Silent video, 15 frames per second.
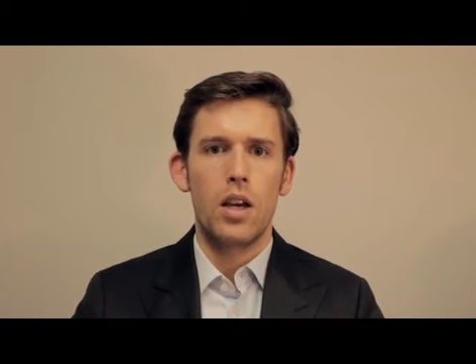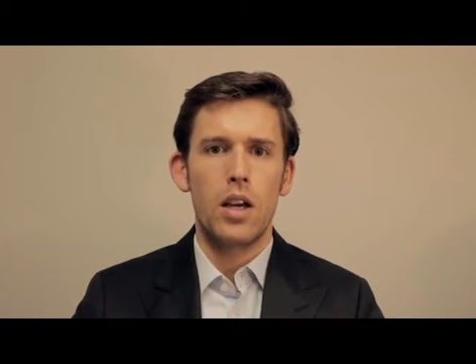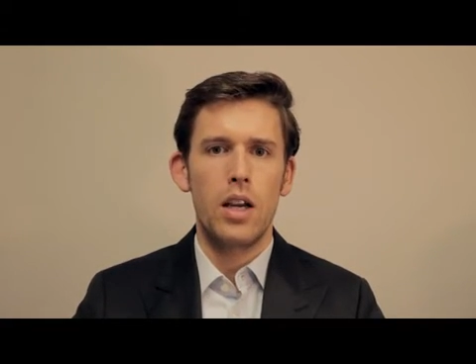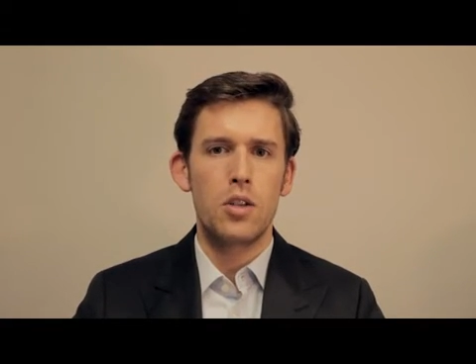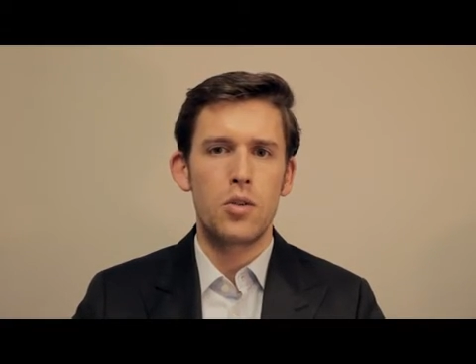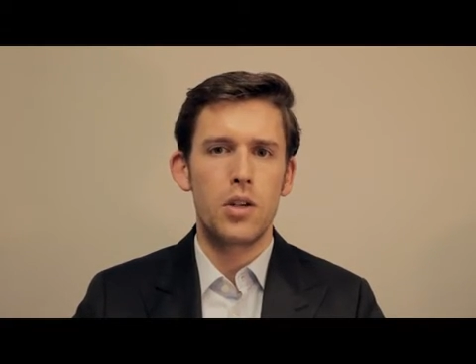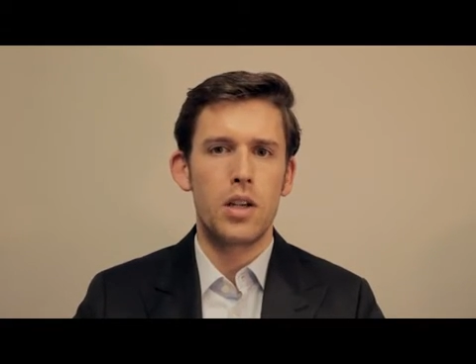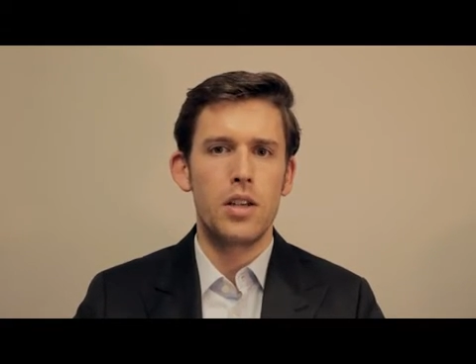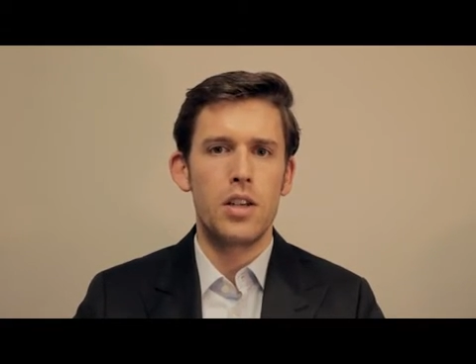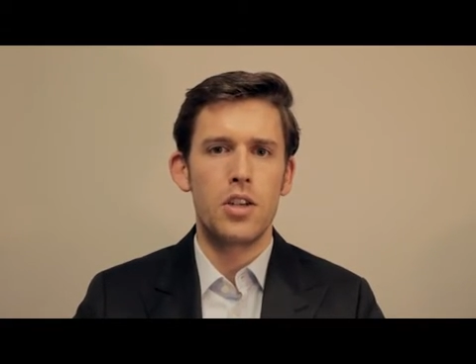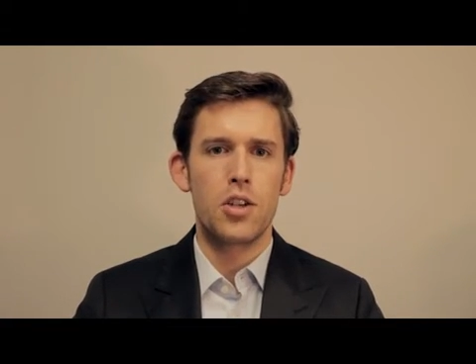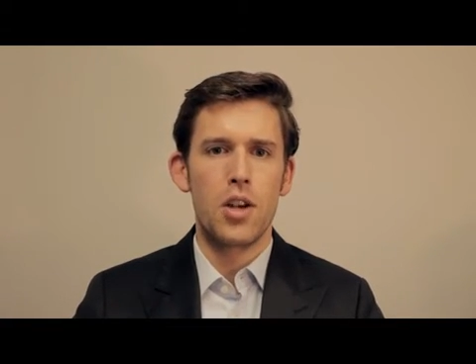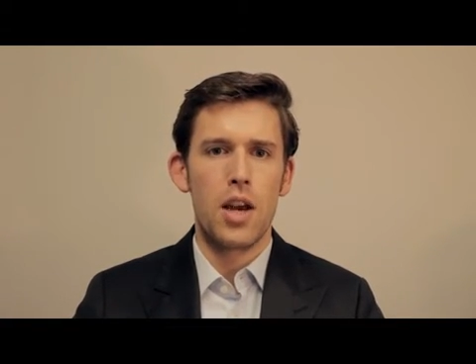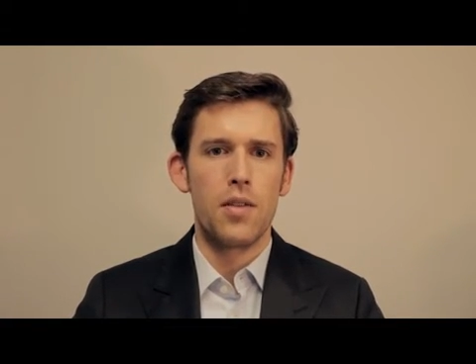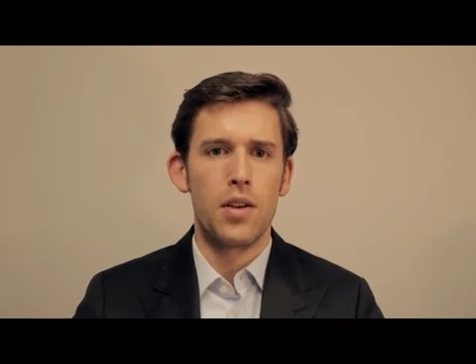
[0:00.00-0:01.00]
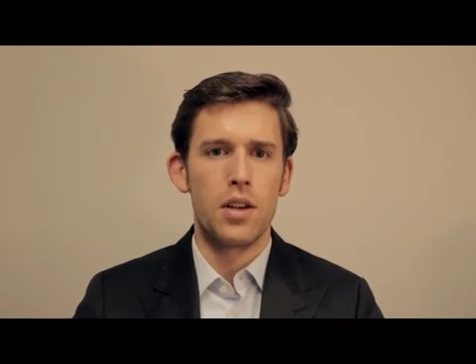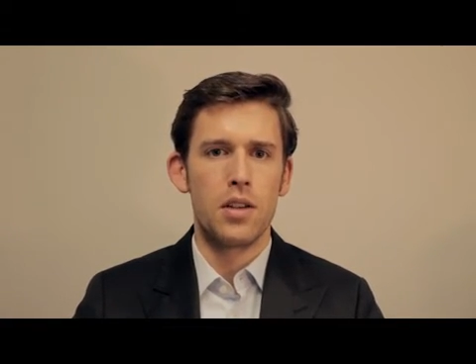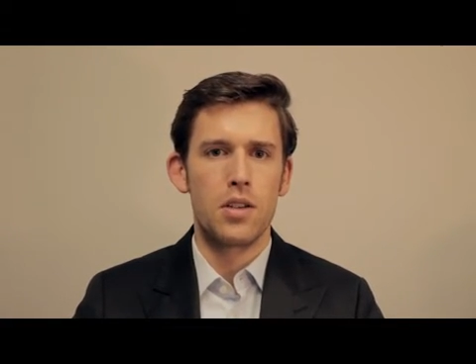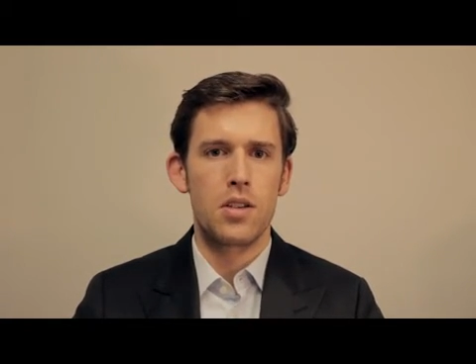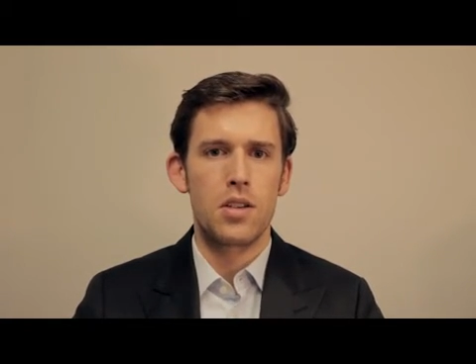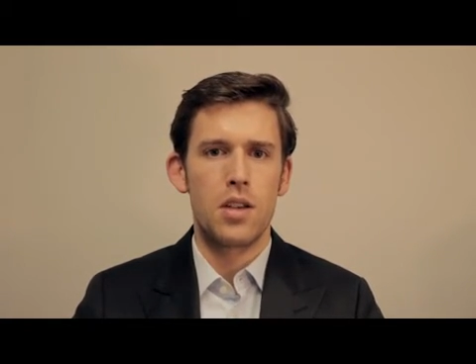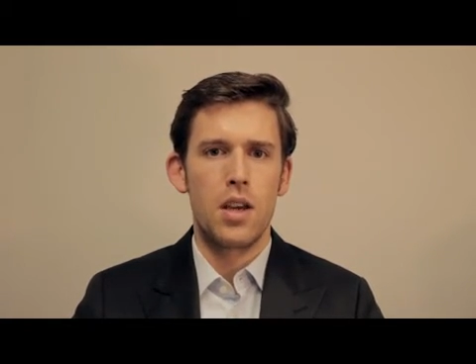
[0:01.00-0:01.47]
Country condition
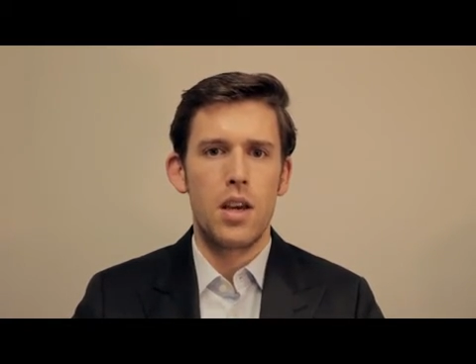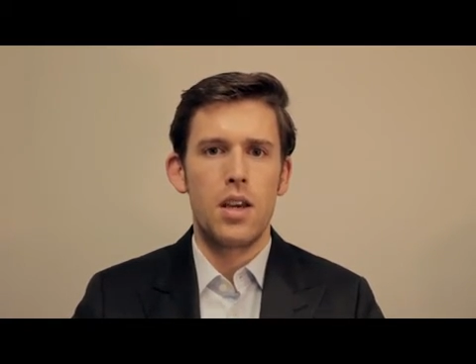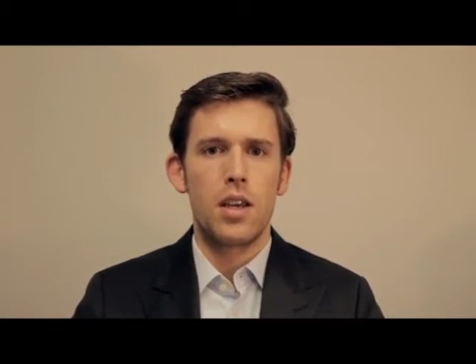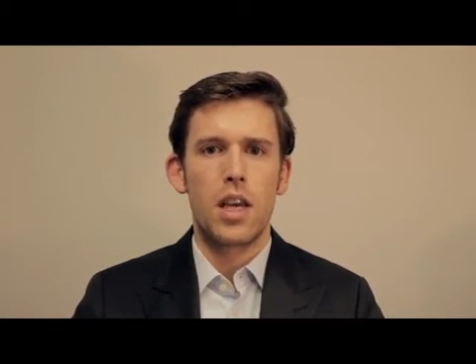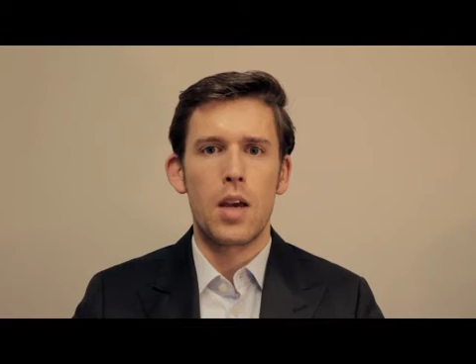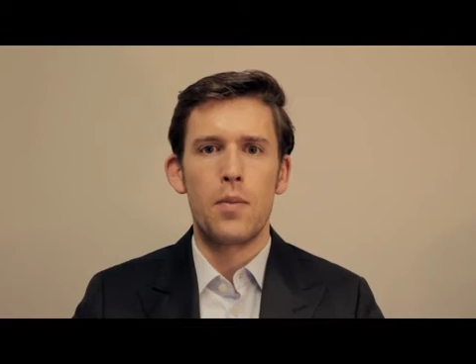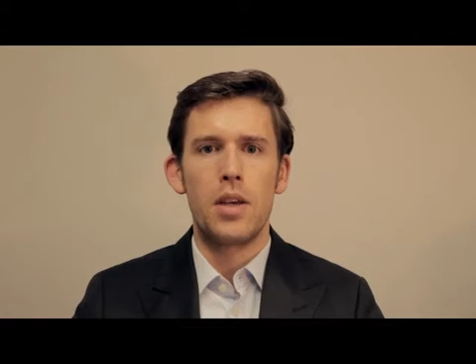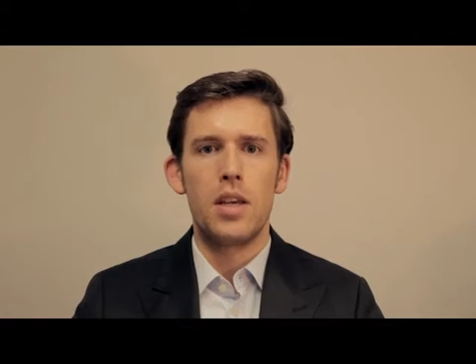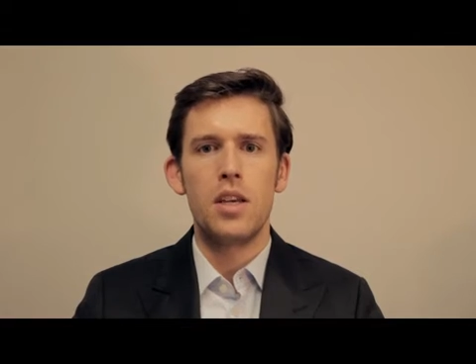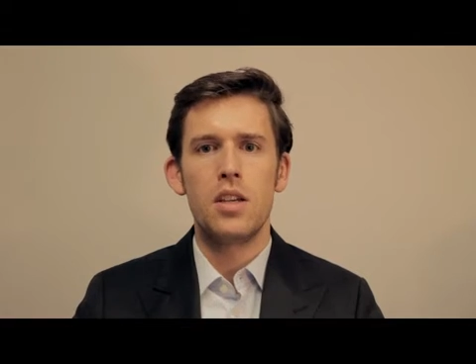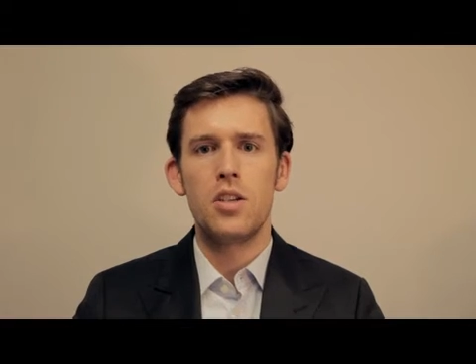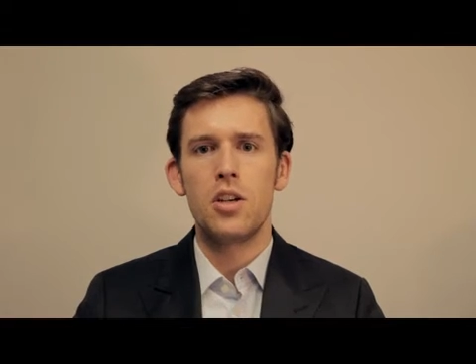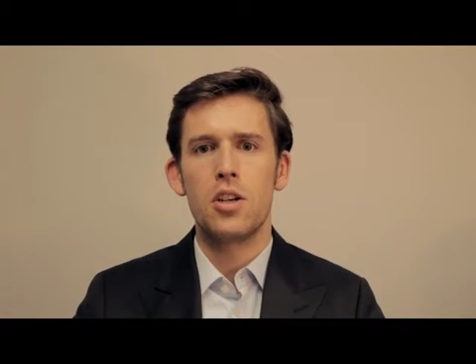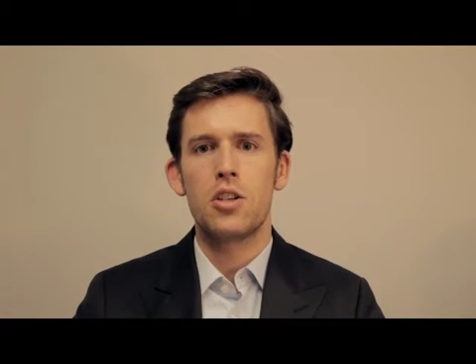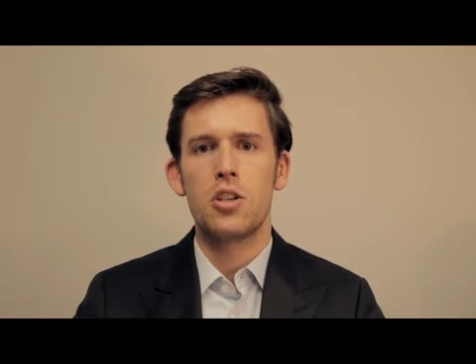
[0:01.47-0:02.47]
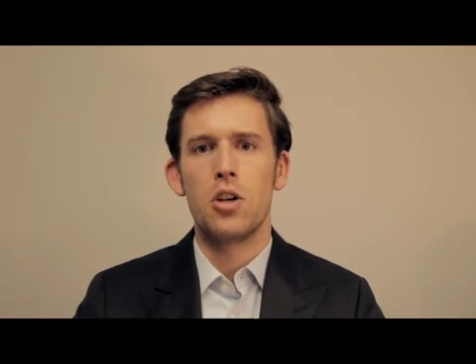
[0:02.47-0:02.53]
evidence can be easier